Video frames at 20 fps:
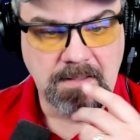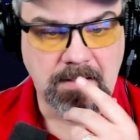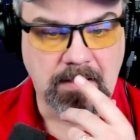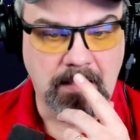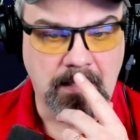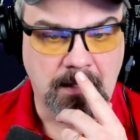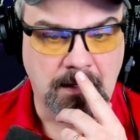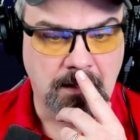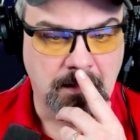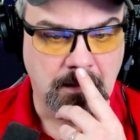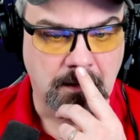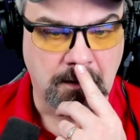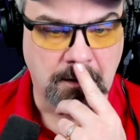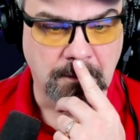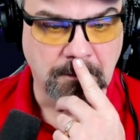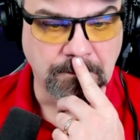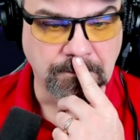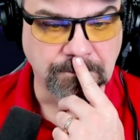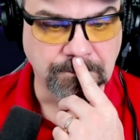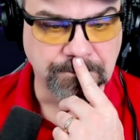
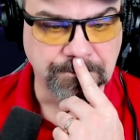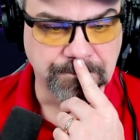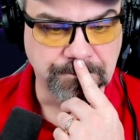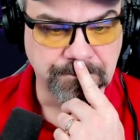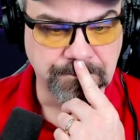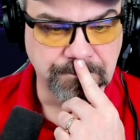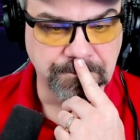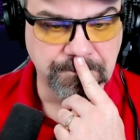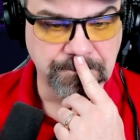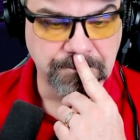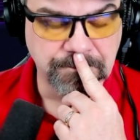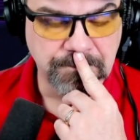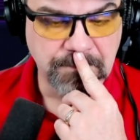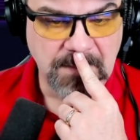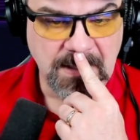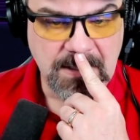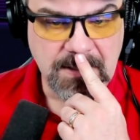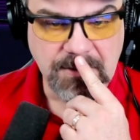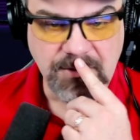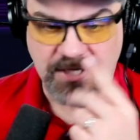Um,
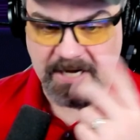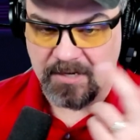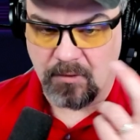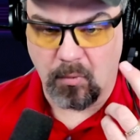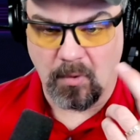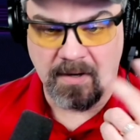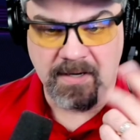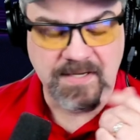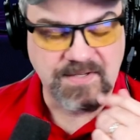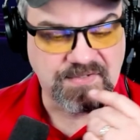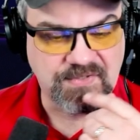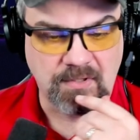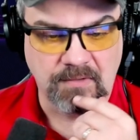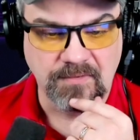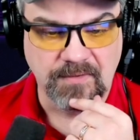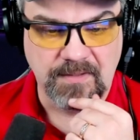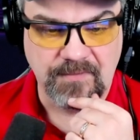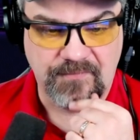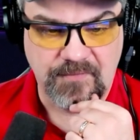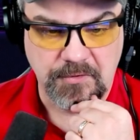jQuery is
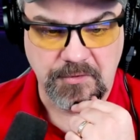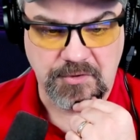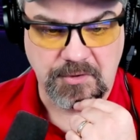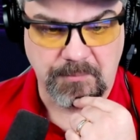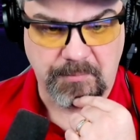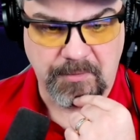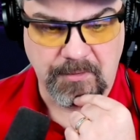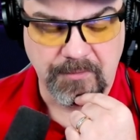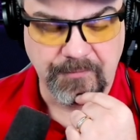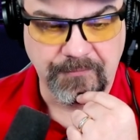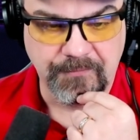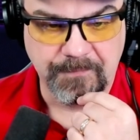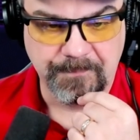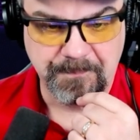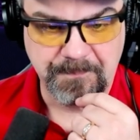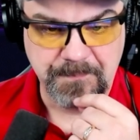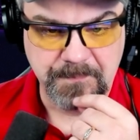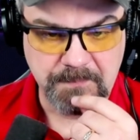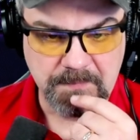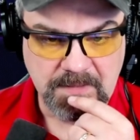certainly future proof
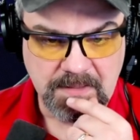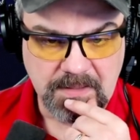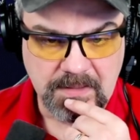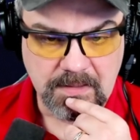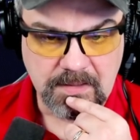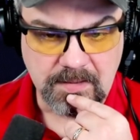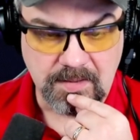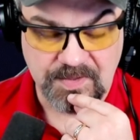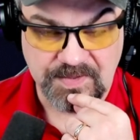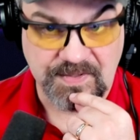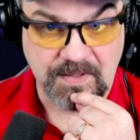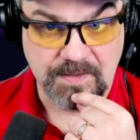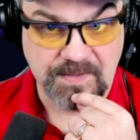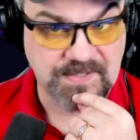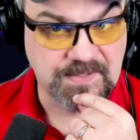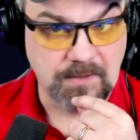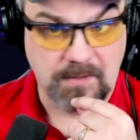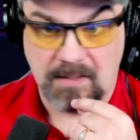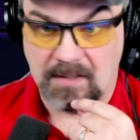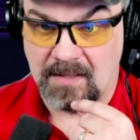because there's
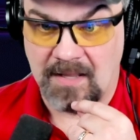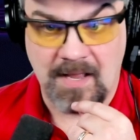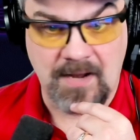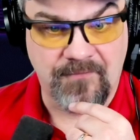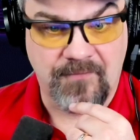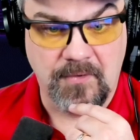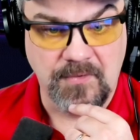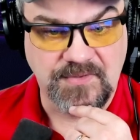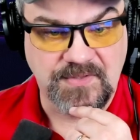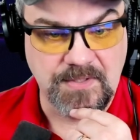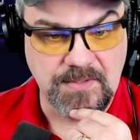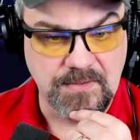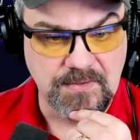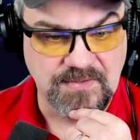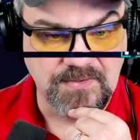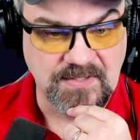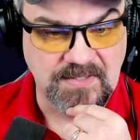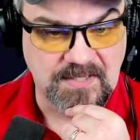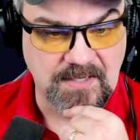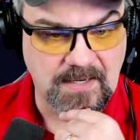still a lot of folks that
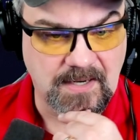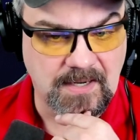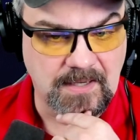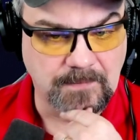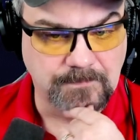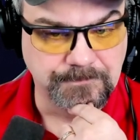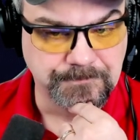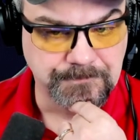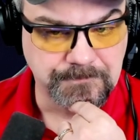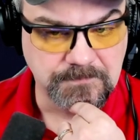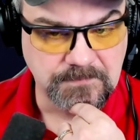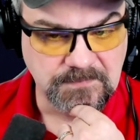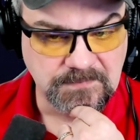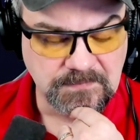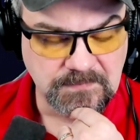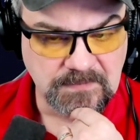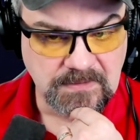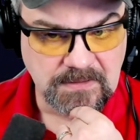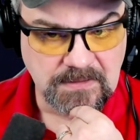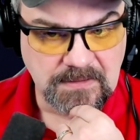use it today.
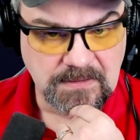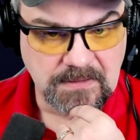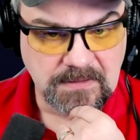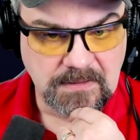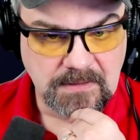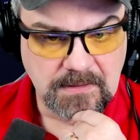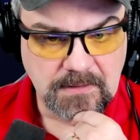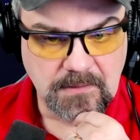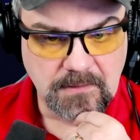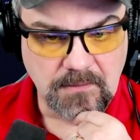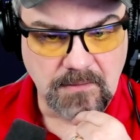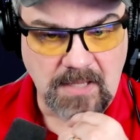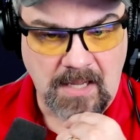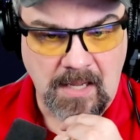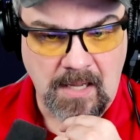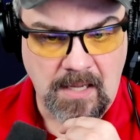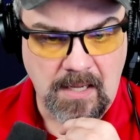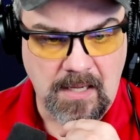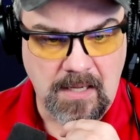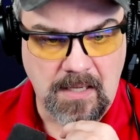
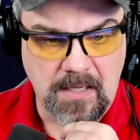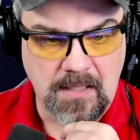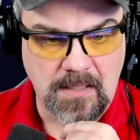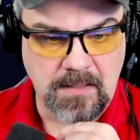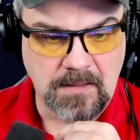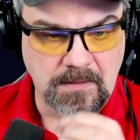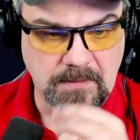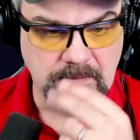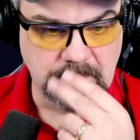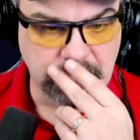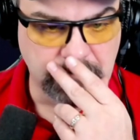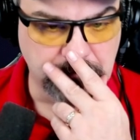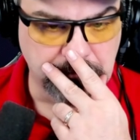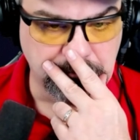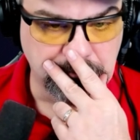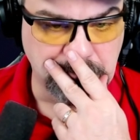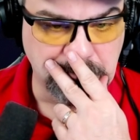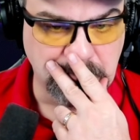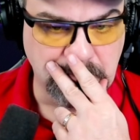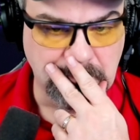
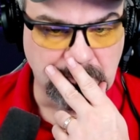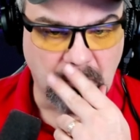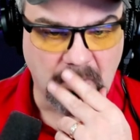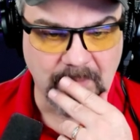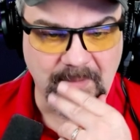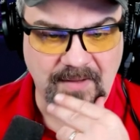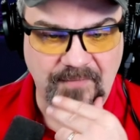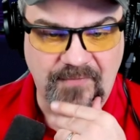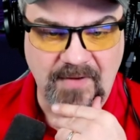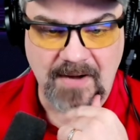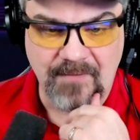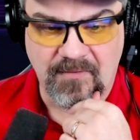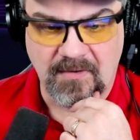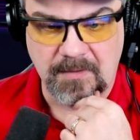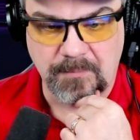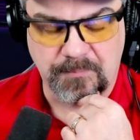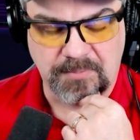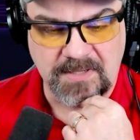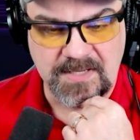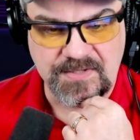Um, one of my
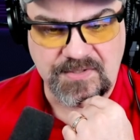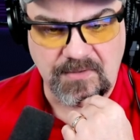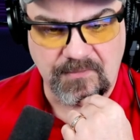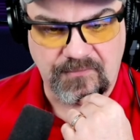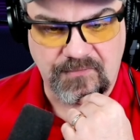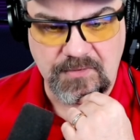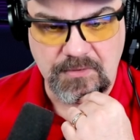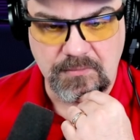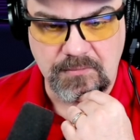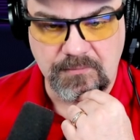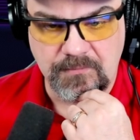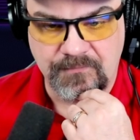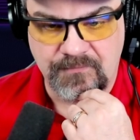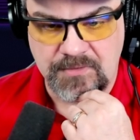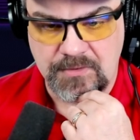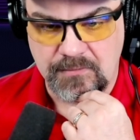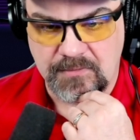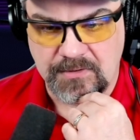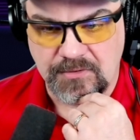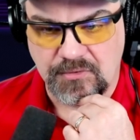favorite Blazor view,
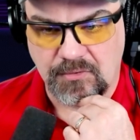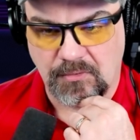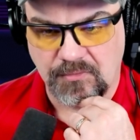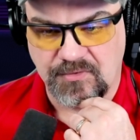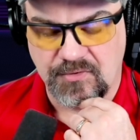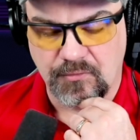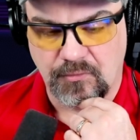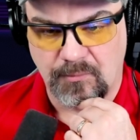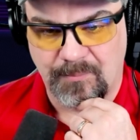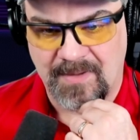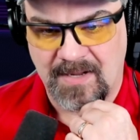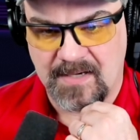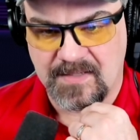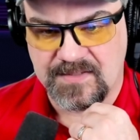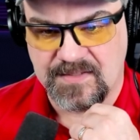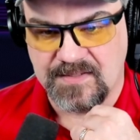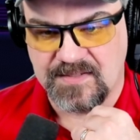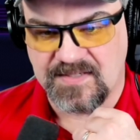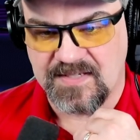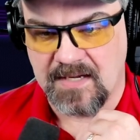view control
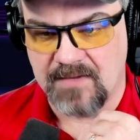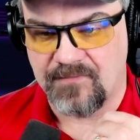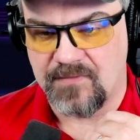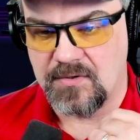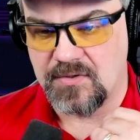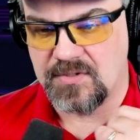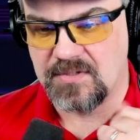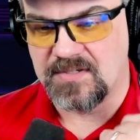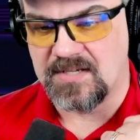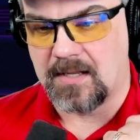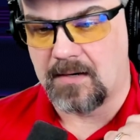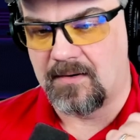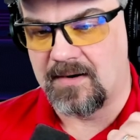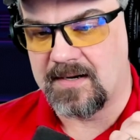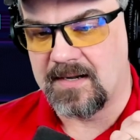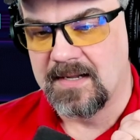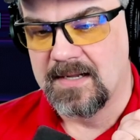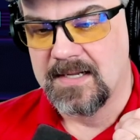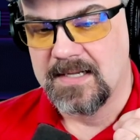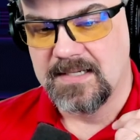toolboxes, Syncfusion,
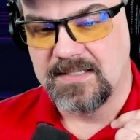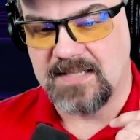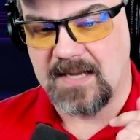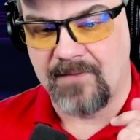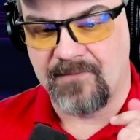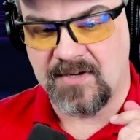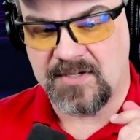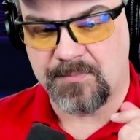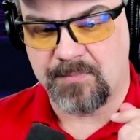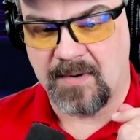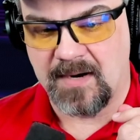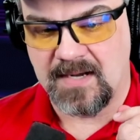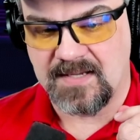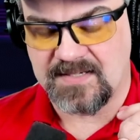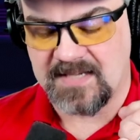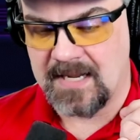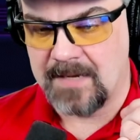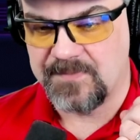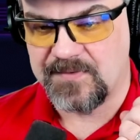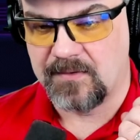Telerik, Dev
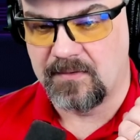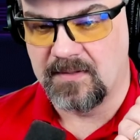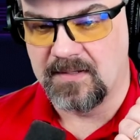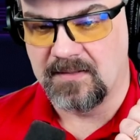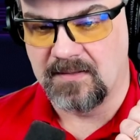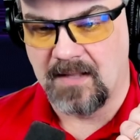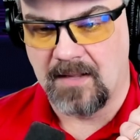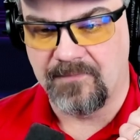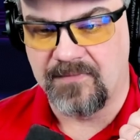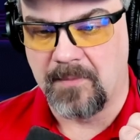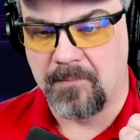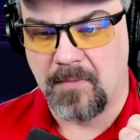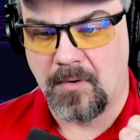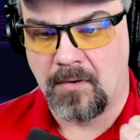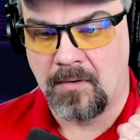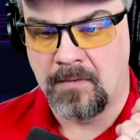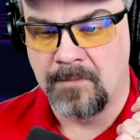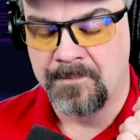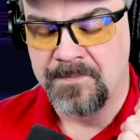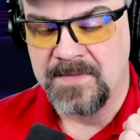Express. Absolutely love them
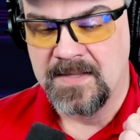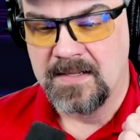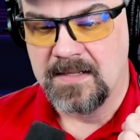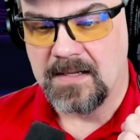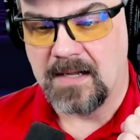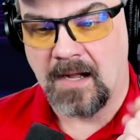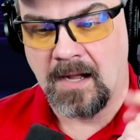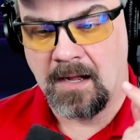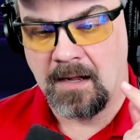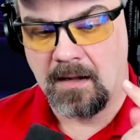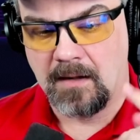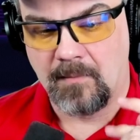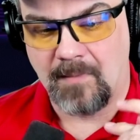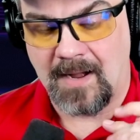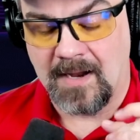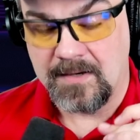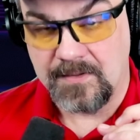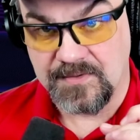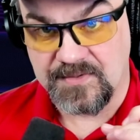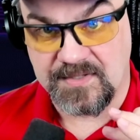all. Um,
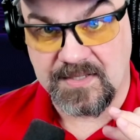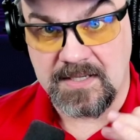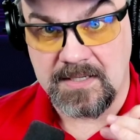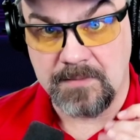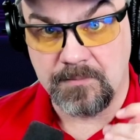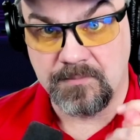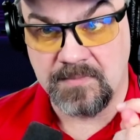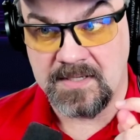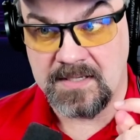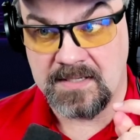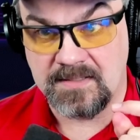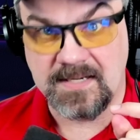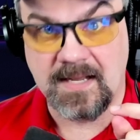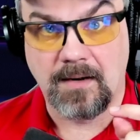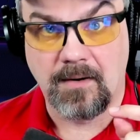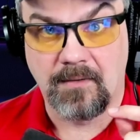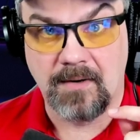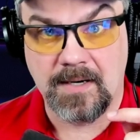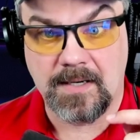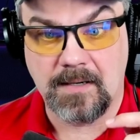I use the the
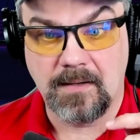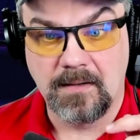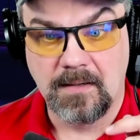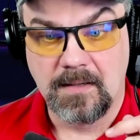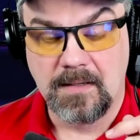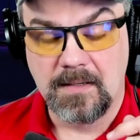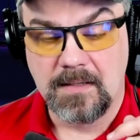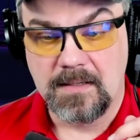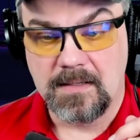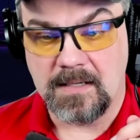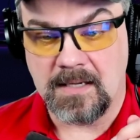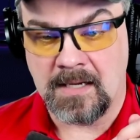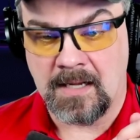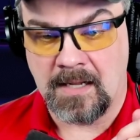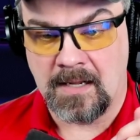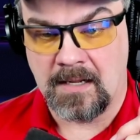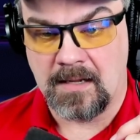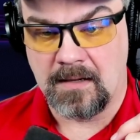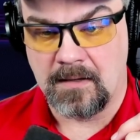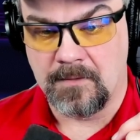Telerik
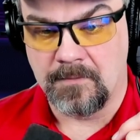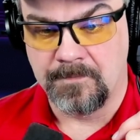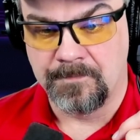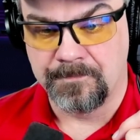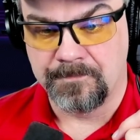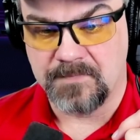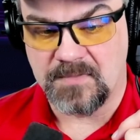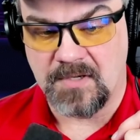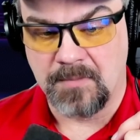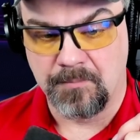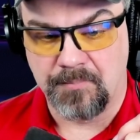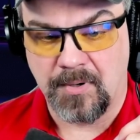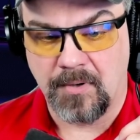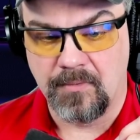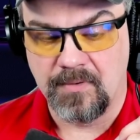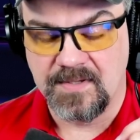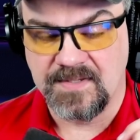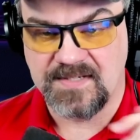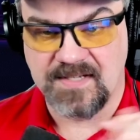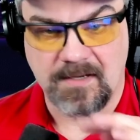um,
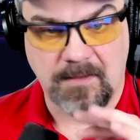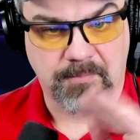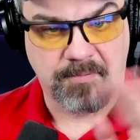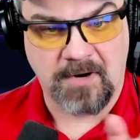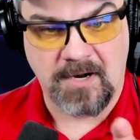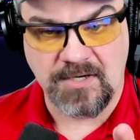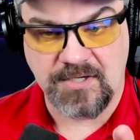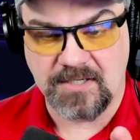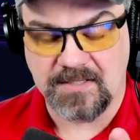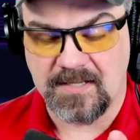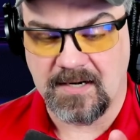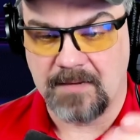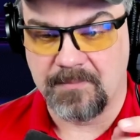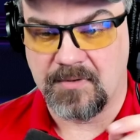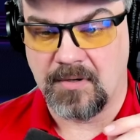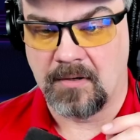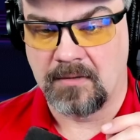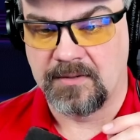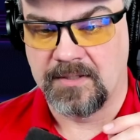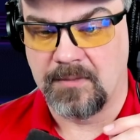components in a project that I'm
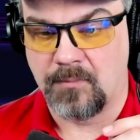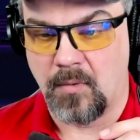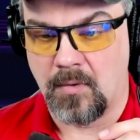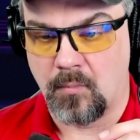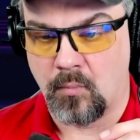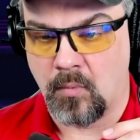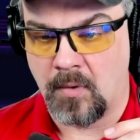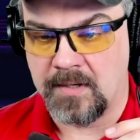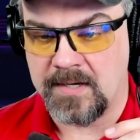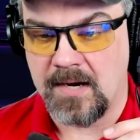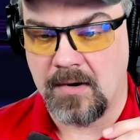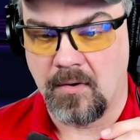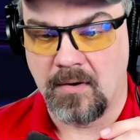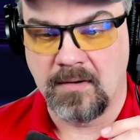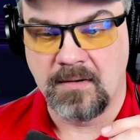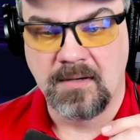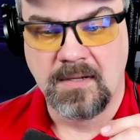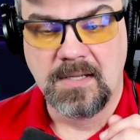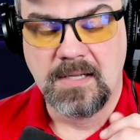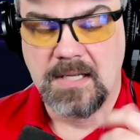currently wor- working
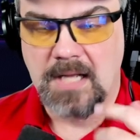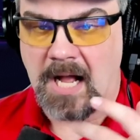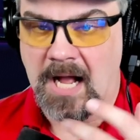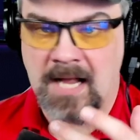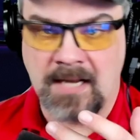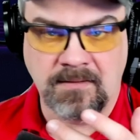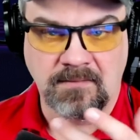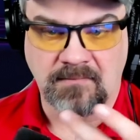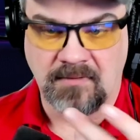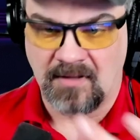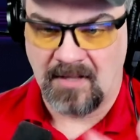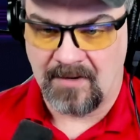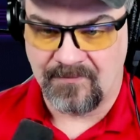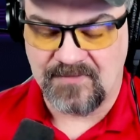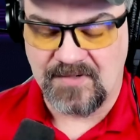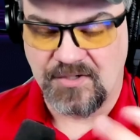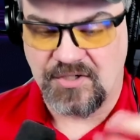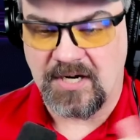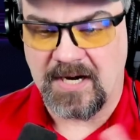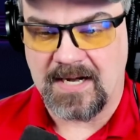on. I'd love
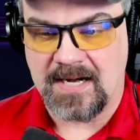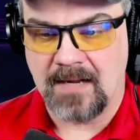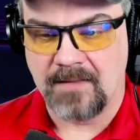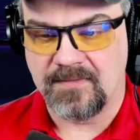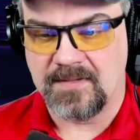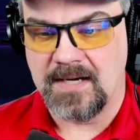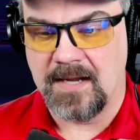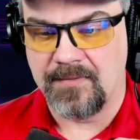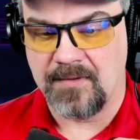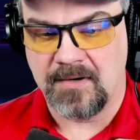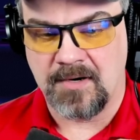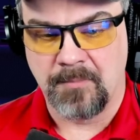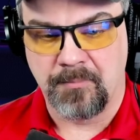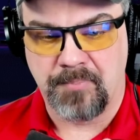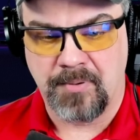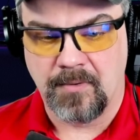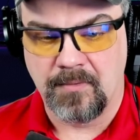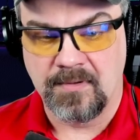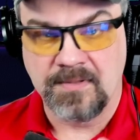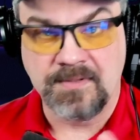to check out the other
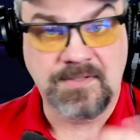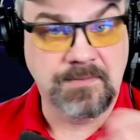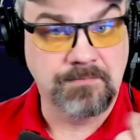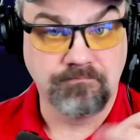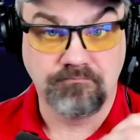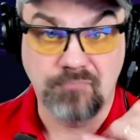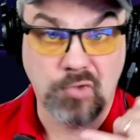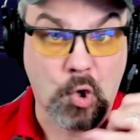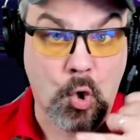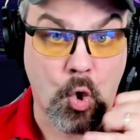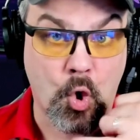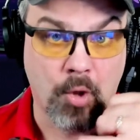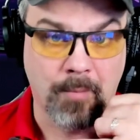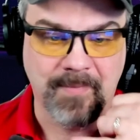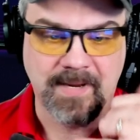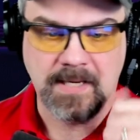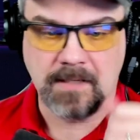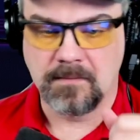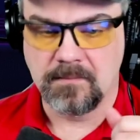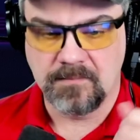components. Call
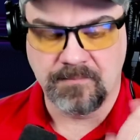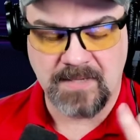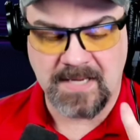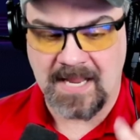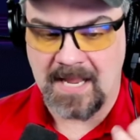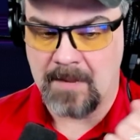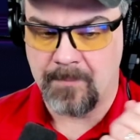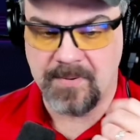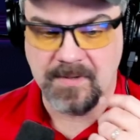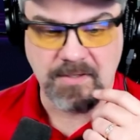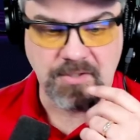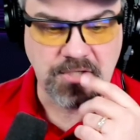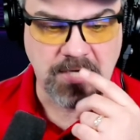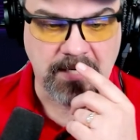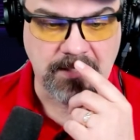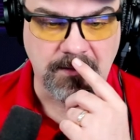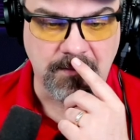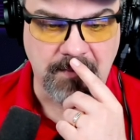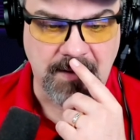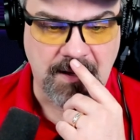me. Be happy to
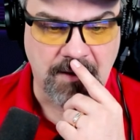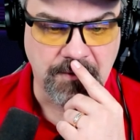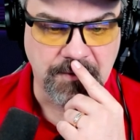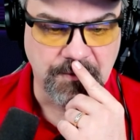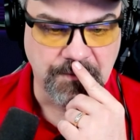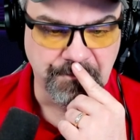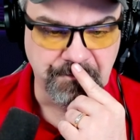check them out.